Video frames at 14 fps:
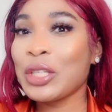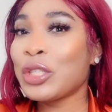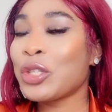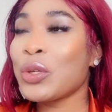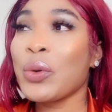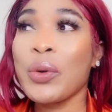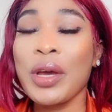
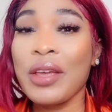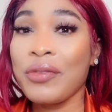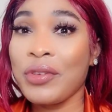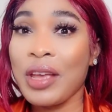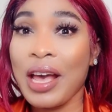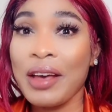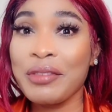So if
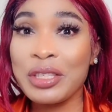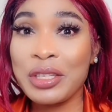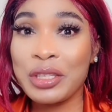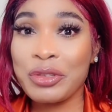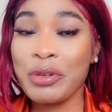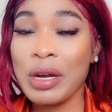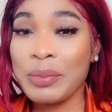you haven't
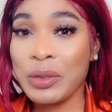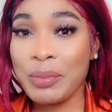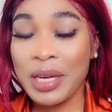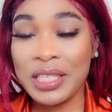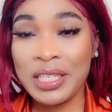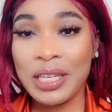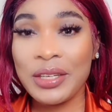subscribed to
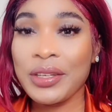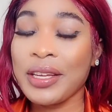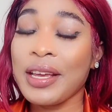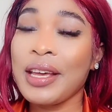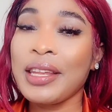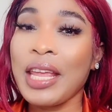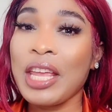my channel
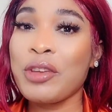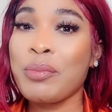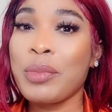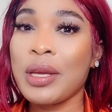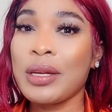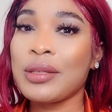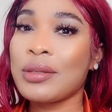yet and you
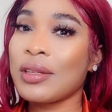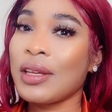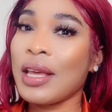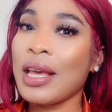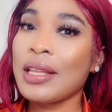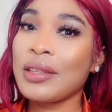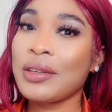made it to
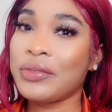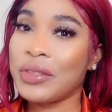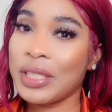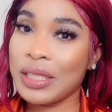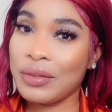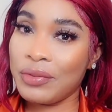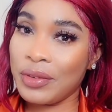the end of
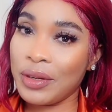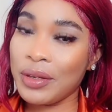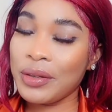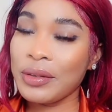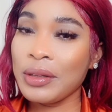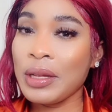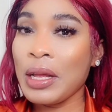this
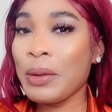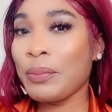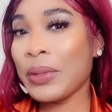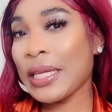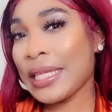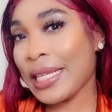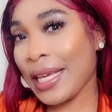video,
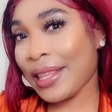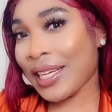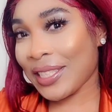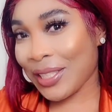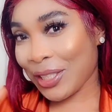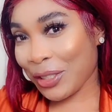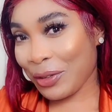please hit
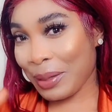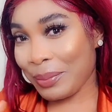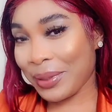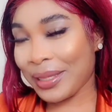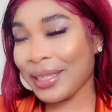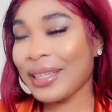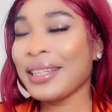that subscribe
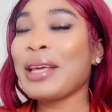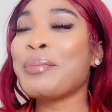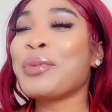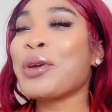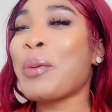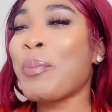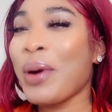button and
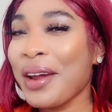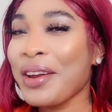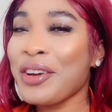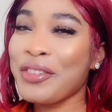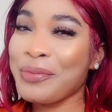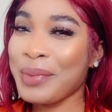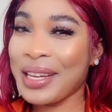be a
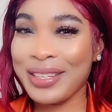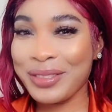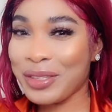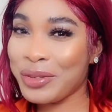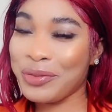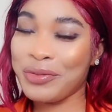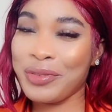part of my
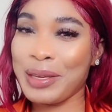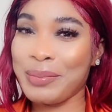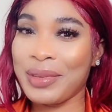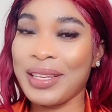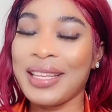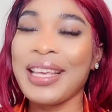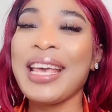YouTube
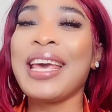family.